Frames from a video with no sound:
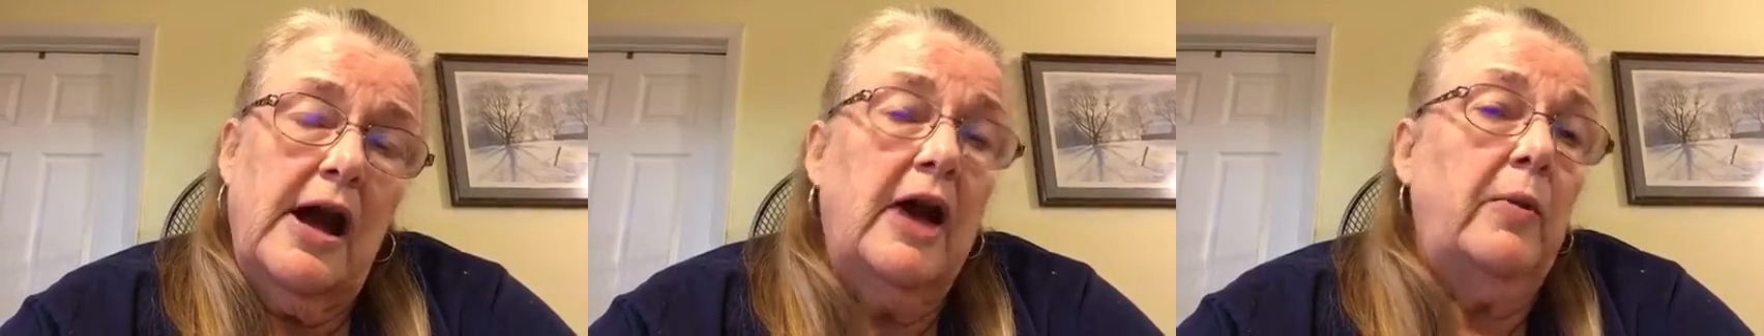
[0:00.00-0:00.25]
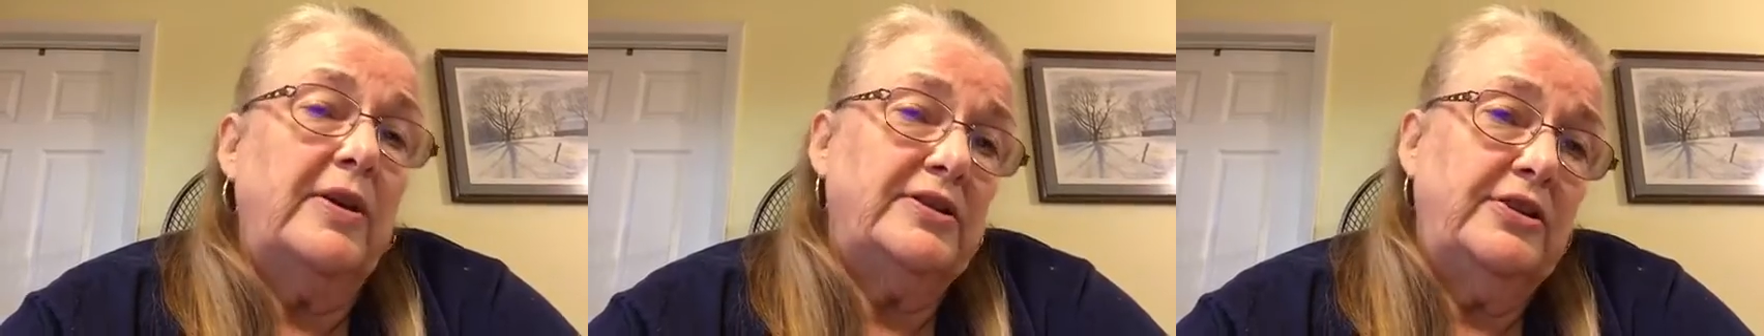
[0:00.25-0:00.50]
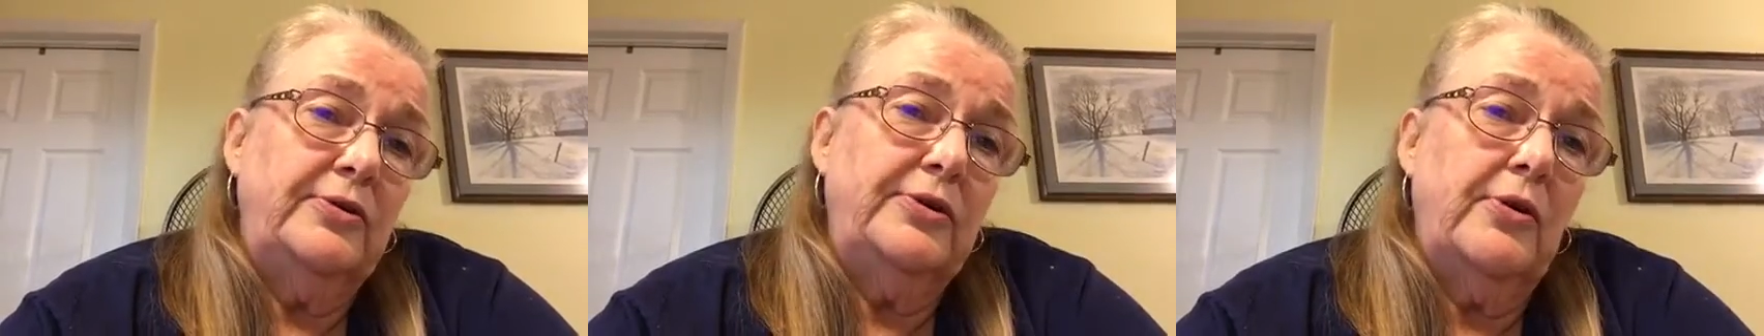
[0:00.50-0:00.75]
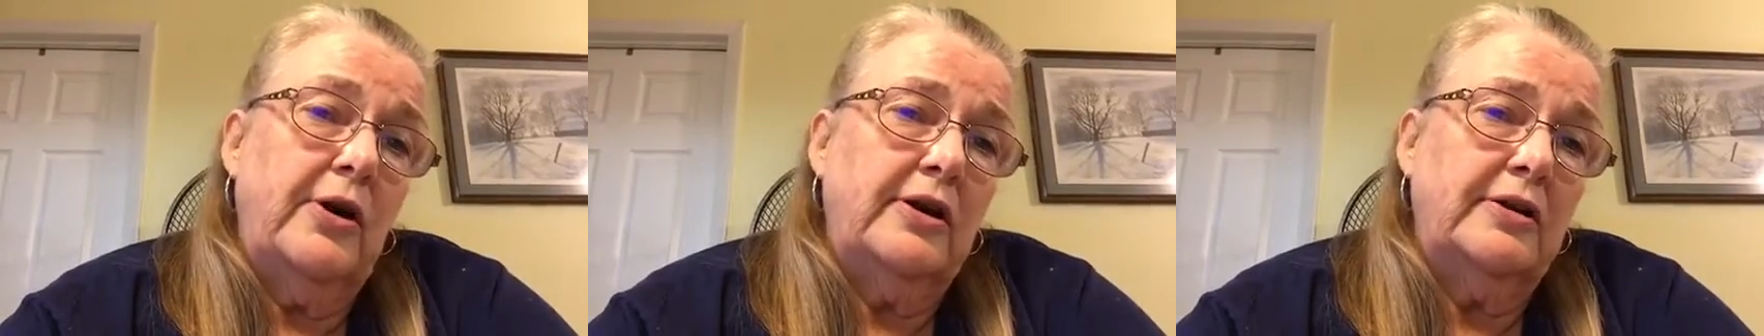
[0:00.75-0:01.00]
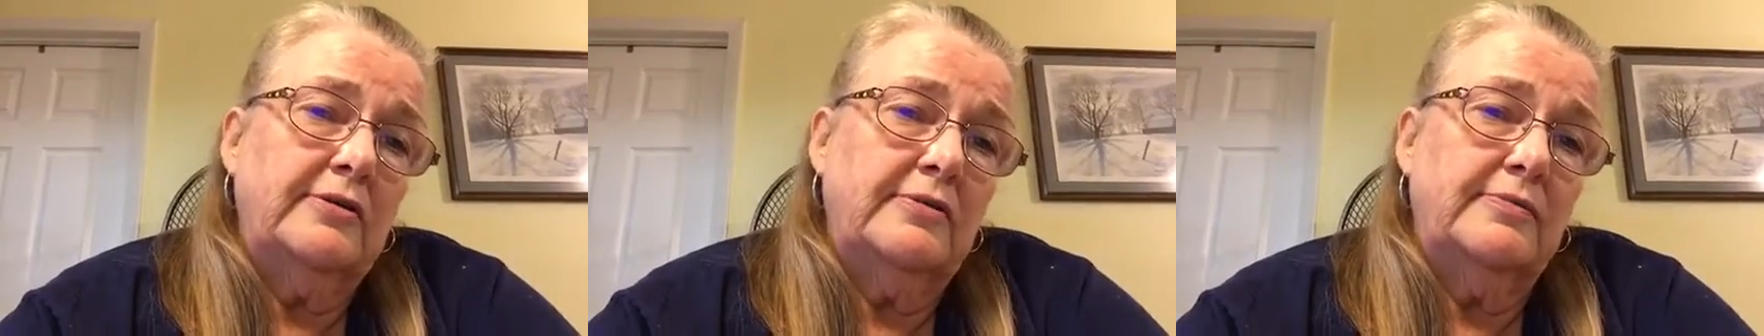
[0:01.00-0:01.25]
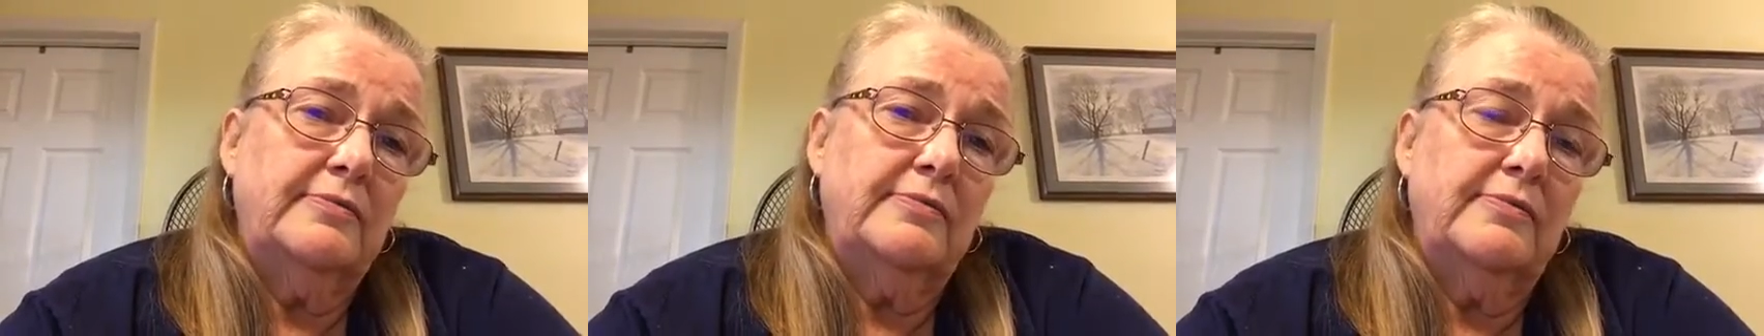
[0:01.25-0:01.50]
I went to New York.
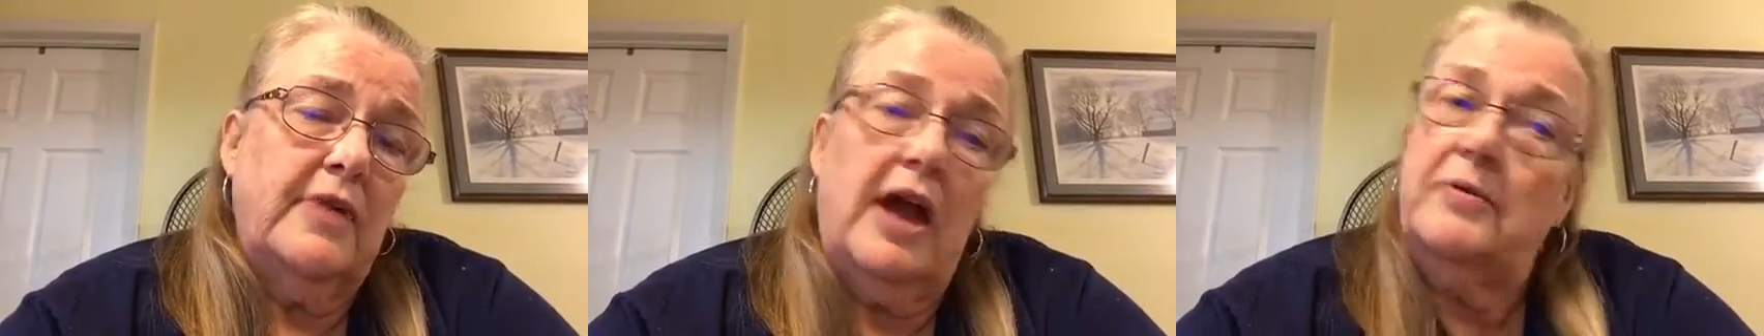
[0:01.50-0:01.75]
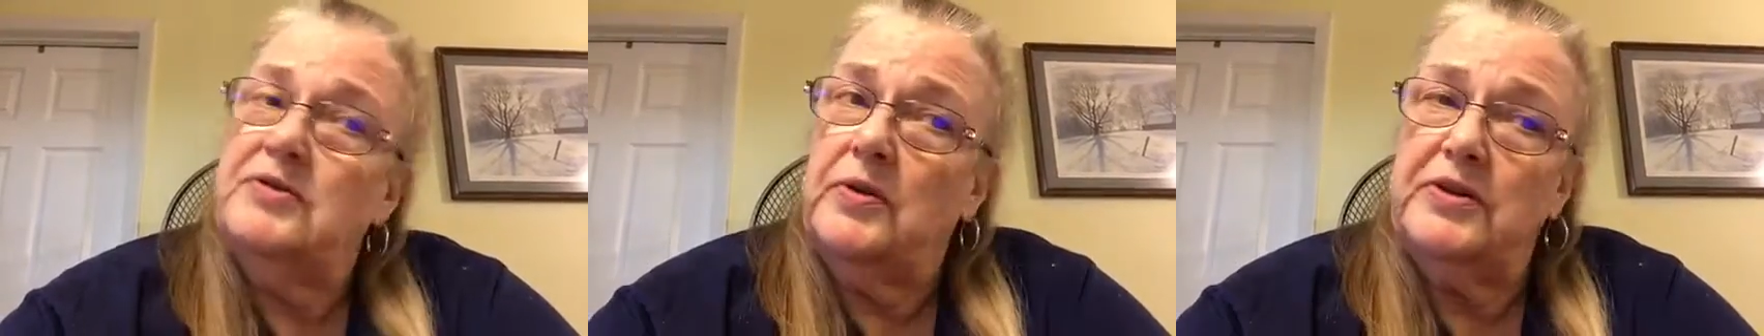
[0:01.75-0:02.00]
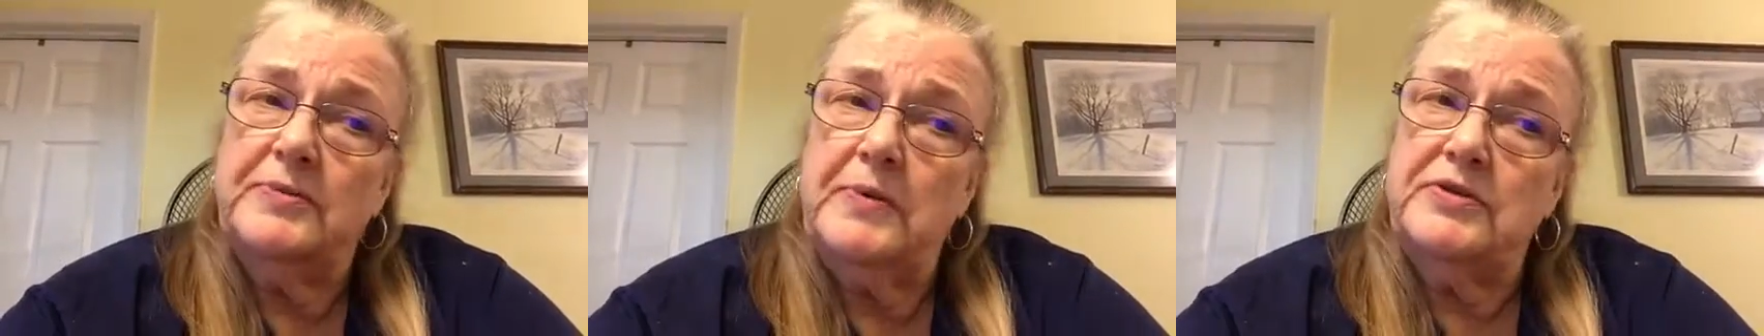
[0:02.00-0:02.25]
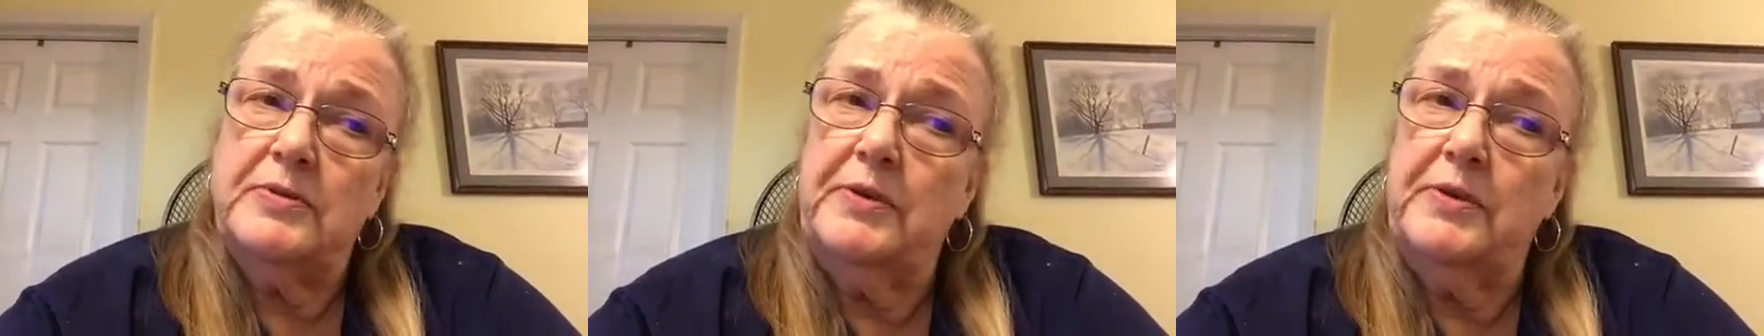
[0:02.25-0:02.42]
I was only supposed